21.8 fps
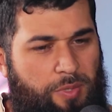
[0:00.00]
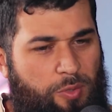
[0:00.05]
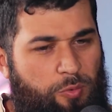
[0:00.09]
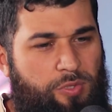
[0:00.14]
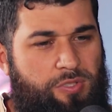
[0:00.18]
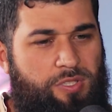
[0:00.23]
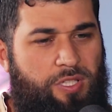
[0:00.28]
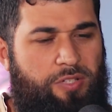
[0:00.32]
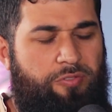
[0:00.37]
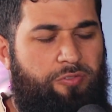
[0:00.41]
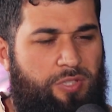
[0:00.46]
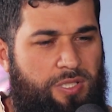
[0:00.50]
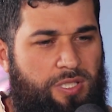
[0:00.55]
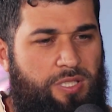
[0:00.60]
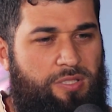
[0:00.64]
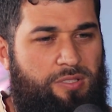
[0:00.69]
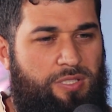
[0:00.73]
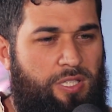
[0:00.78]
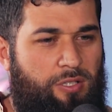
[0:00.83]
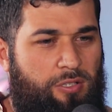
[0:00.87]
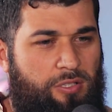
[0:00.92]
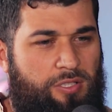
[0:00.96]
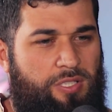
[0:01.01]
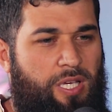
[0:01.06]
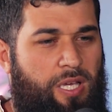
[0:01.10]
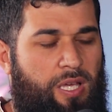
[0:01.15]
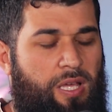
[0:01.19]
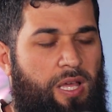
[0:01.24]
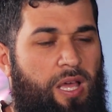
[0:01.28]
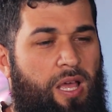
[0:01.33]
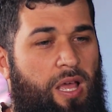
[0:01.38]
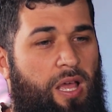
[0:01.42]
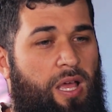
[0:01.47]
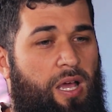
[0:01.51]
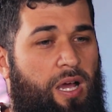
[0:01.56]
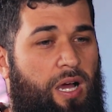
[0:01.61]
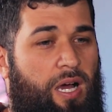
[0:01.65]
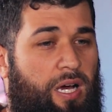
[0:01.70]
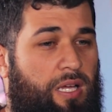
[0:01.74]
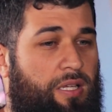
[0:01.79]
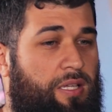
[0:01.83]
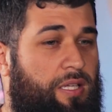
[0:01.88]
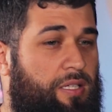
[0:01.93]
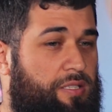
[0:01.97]
It was every single day,
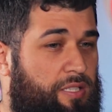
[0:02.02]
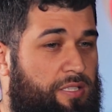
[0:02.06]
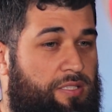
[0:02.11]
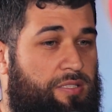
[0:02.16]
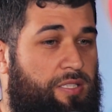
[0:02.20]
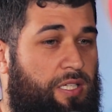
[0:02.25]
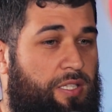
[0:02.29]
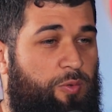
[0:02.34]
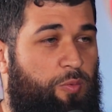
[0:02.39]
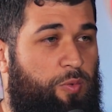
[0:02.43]
and as I said,